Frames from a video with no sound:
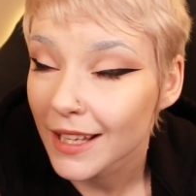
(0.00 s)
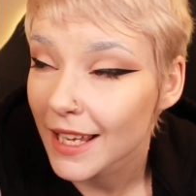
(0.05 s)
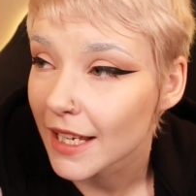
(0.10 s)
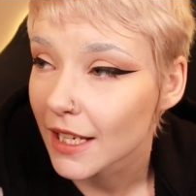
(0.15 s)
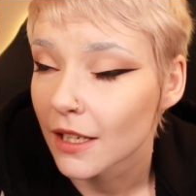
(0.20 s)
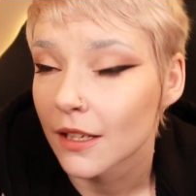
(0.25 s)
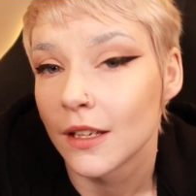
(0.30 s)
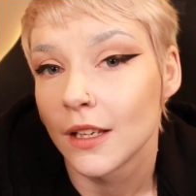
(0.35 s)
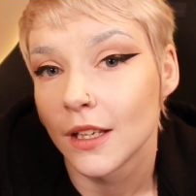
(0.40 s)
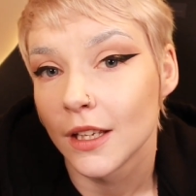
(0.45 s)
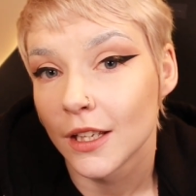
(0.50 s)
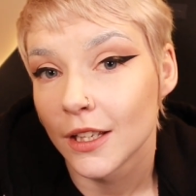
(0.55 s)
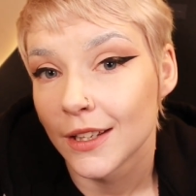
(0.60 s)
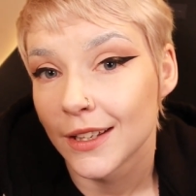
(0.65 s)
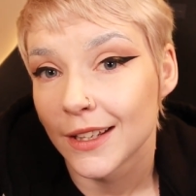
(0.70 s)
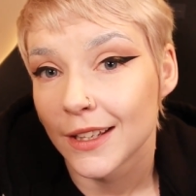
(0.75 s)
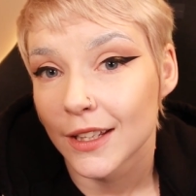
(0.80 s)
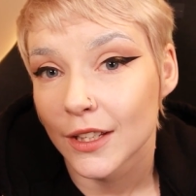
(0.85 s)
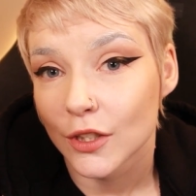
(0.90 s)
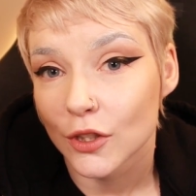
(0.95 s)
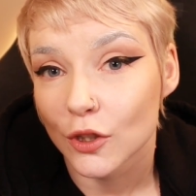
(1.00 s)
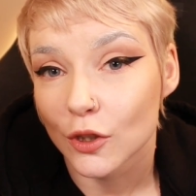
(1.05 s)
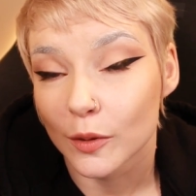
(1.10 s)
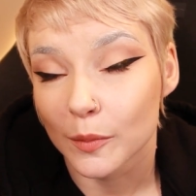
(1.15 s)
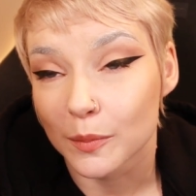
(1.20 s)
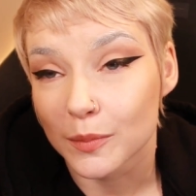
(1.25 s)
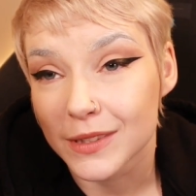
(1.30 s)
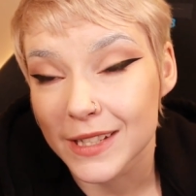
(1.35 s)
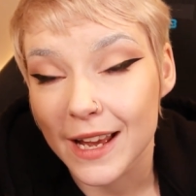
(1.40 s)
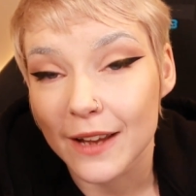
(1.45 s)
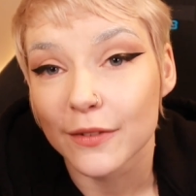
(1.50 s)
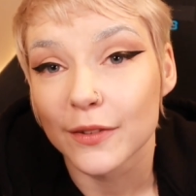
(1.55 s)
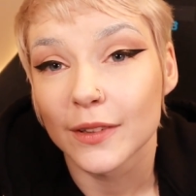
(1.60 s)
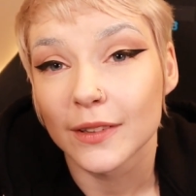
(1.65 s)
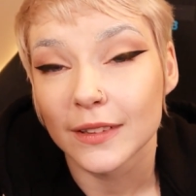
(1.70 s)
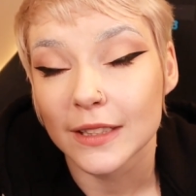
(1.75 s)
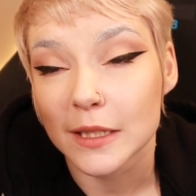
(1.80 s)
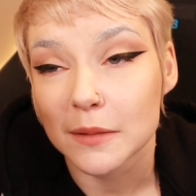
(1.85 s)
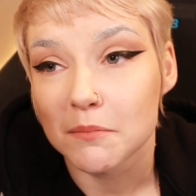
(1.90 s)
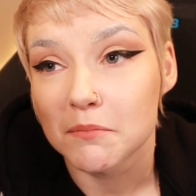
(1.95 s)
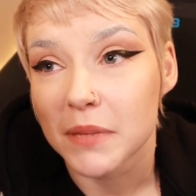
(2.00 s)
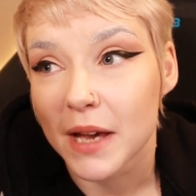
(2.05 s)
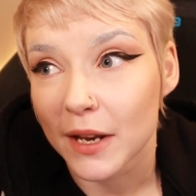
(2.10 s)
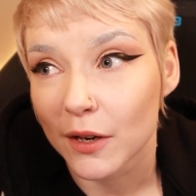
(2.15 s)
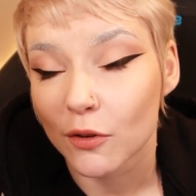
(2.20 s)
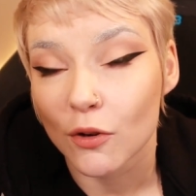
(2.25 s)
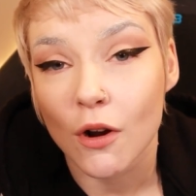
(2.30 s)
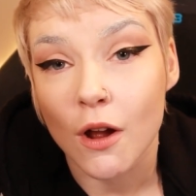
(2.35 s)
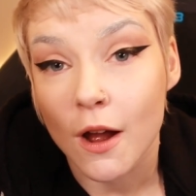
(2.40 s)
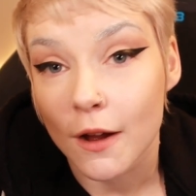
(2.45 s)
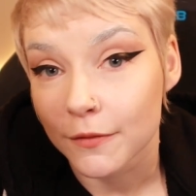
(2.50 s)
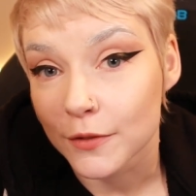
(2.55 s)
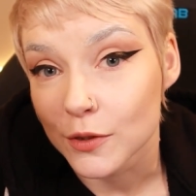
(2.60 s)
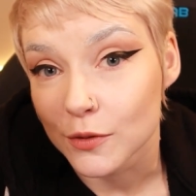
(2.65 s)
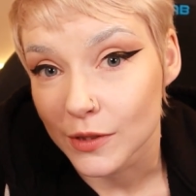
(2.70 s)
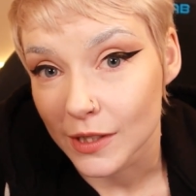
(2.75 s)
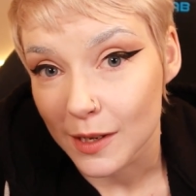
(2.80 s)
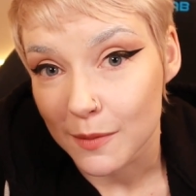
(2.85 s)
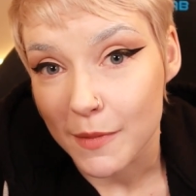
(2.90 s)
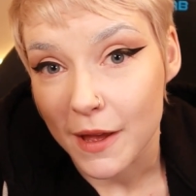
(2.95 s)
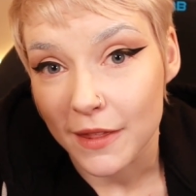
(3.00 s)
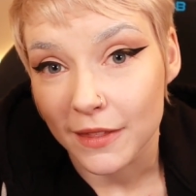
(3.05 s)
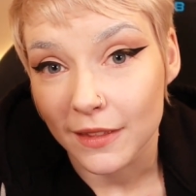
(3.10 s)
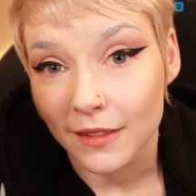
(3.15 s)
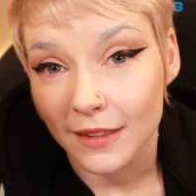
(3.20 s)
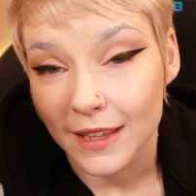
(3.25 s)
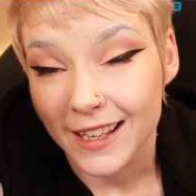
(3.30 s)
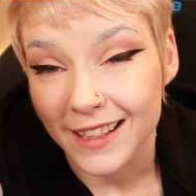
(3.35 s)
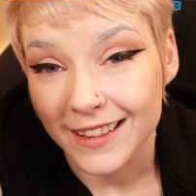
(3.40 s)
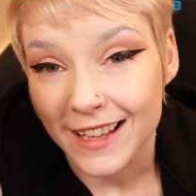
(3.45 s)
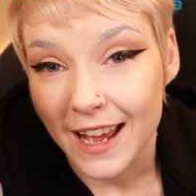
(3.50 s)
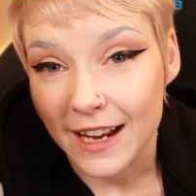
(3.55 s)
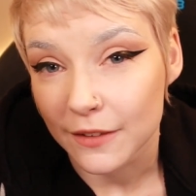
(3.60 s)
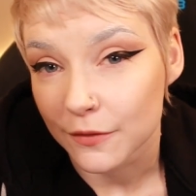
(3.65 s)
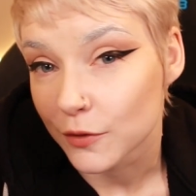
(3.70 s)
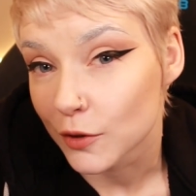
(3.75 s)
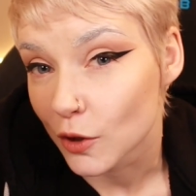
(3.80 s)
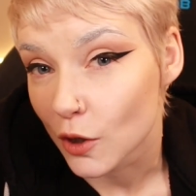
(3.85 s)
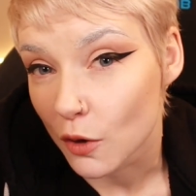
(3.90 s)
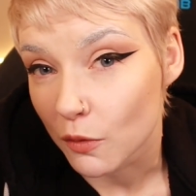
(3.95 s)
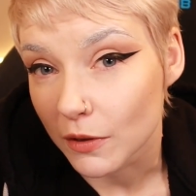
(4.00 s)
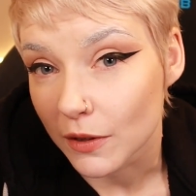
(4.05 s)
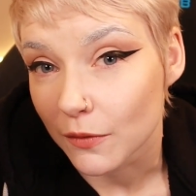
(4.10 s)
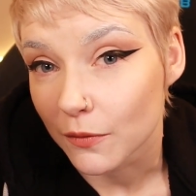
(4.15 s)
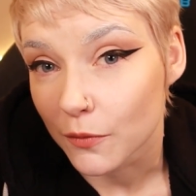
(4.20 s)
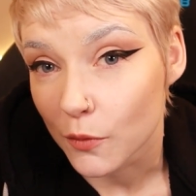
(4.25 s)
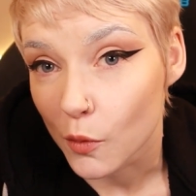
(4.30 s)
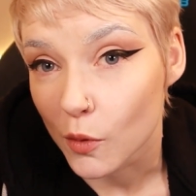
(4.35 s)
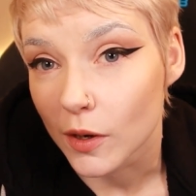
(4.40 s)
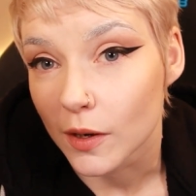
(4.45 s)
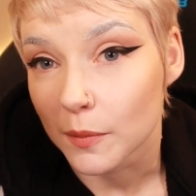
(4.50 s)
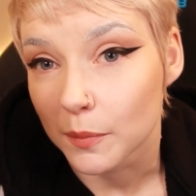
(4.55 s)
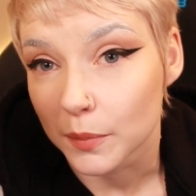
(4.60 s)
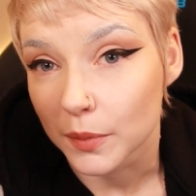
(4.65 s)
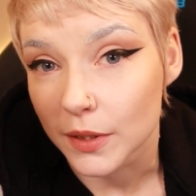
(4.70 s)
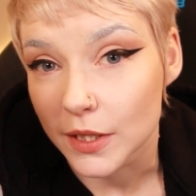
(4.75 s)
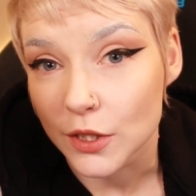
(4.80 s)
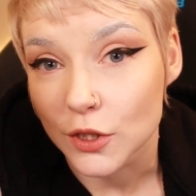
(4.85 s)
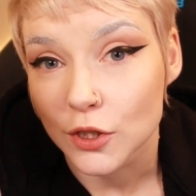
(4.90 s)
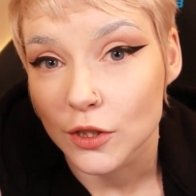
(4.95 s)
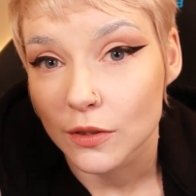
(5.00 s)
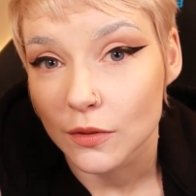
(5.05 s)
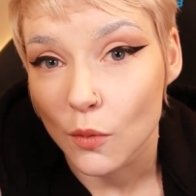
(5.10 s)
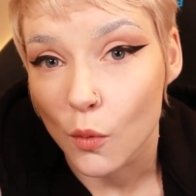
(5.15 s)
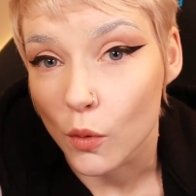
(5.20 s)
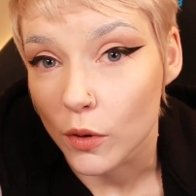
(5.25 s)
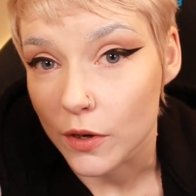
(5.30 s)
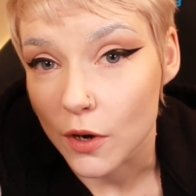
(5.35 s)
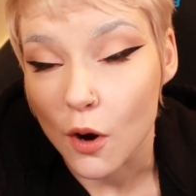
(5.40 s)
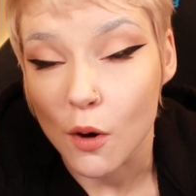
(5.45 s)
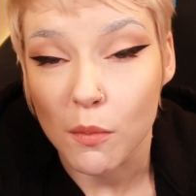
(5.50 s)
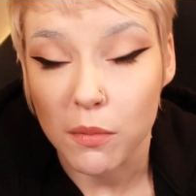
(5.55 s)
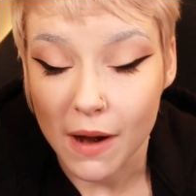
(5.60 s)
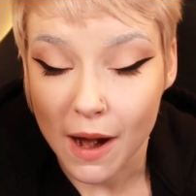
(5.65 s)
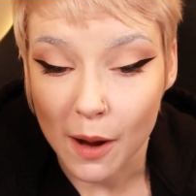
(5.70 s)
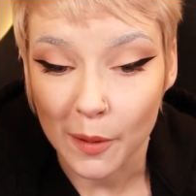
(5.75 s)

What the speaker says: Like, you're definitely better off using a method like that if you're going for a bleached or no brow